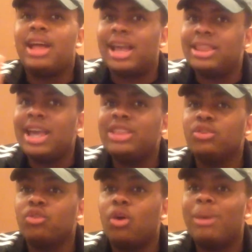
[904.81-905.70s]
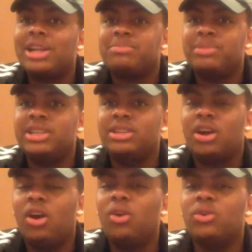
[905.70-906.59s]
I like the robots being
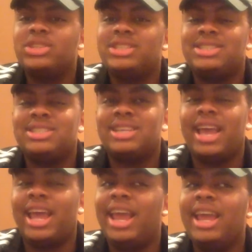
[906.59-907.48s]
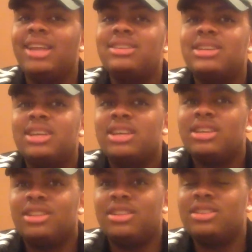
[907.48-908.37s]
hosts, and
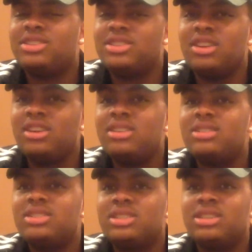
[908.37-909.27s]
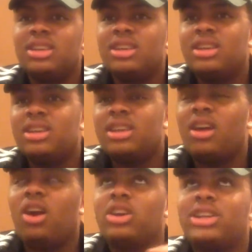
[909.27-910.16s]
the songs
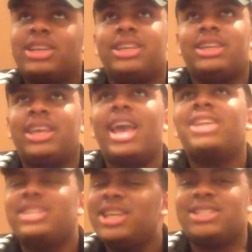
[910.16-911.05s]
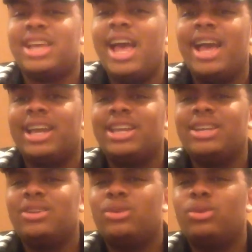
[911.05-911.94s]
are catchy as heck,
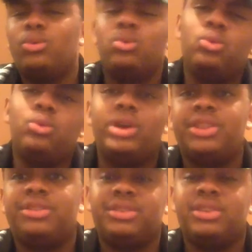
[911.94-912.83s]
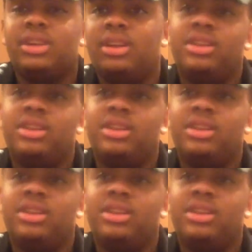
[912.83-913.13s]
with a